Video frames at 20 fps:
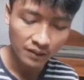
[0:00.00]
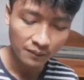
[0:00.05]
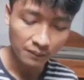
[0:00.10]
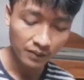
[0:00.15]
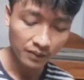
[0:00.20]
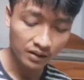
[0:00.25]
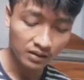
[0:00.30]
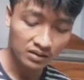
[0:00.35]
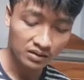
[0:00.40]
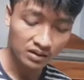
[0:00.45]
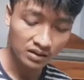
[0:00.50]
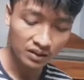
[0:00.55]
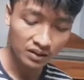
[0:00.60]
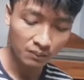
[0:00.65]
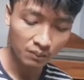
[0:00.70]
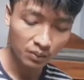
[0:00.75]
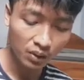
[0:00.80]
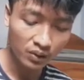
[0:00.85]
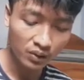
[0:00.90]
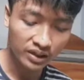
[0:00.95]

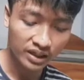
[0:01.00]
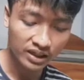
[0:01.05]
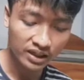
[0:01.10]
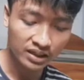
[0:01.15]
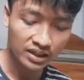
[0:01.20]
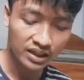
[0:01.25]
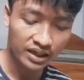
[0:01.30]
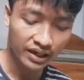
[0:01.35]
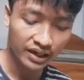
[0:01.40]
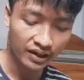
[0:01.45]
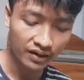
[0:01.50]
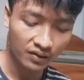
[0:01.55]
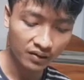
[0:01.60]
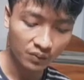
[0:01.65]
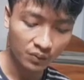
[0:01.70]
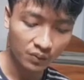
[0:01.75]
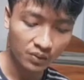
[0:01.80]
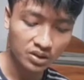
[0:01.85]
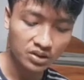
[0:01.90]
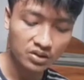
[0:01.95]
parallelly blocking the air
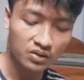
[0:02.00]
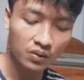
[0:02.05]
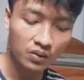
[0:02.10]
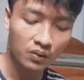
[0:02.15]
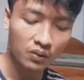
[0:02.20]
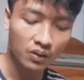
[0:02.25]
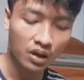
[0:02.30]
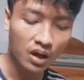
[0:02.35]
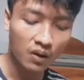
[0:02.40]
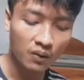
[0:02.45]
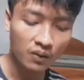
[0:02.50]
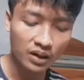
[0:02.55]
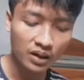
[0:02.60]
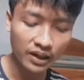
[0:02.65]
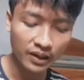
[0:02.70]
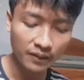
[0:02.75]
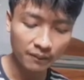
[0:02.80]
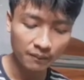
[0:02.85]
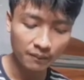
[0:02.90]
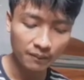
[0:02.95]
with your lower
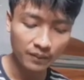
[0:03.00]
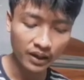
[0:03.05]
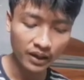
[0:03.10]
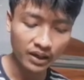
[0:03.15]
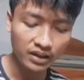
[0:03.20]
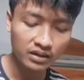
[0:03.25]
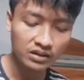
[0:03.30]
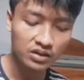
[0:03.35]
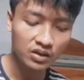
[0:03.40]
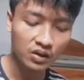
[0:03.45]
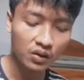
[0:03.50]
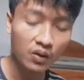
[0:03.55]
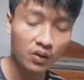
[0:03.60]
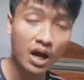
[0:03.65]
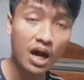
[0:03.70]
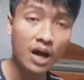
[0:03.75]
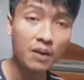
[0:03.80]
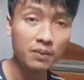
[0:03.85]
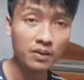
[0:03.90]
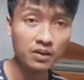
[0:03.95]
lip in your
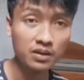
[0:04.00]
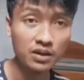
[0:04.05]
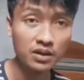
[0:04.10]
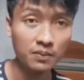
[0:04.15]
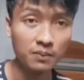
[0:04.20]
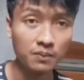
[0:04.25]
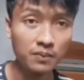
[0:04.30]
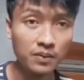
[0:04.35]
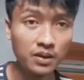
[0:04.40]
upper lip.